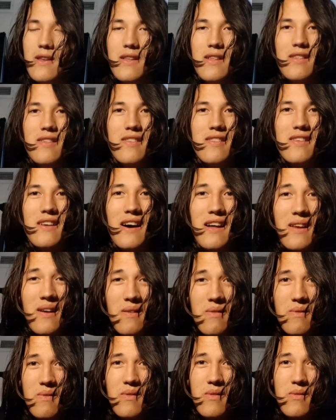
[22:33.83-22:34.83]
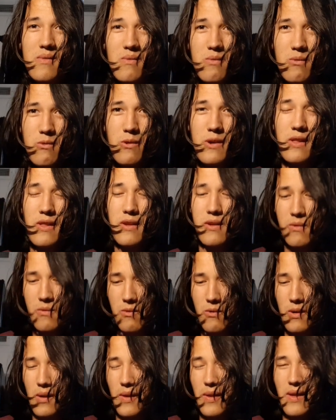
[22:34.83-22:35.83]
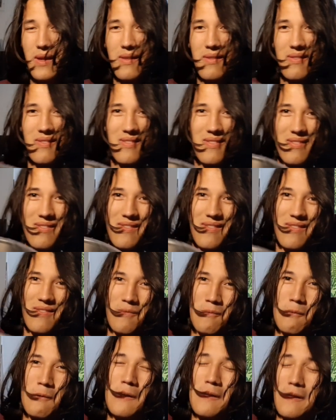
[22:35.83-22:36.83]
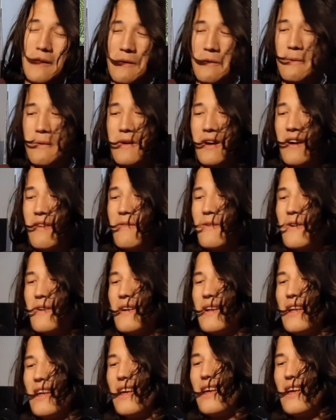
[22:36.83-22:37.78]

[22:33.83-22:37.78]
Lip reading: It's got a really, really, really cool cover.